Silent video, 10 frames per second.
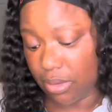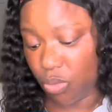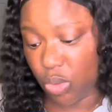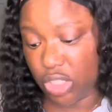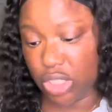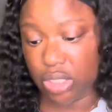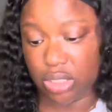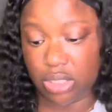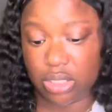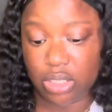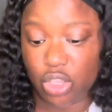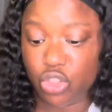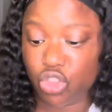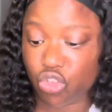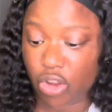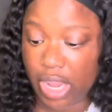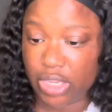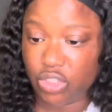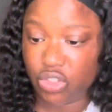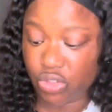which is
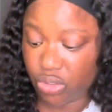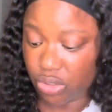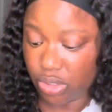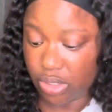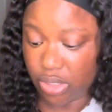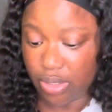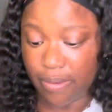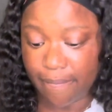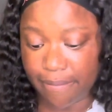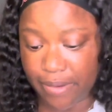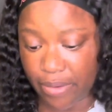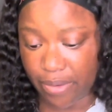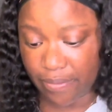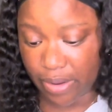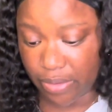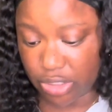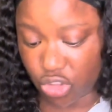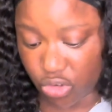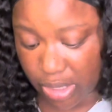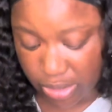strange. Very, very
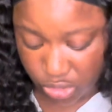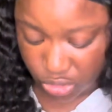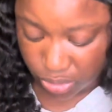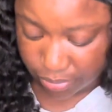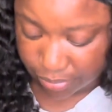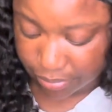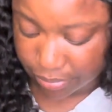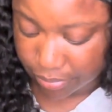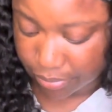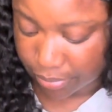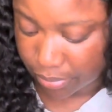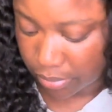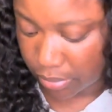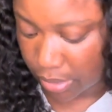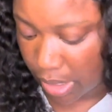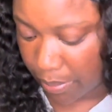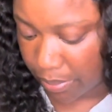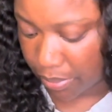strange. Yep.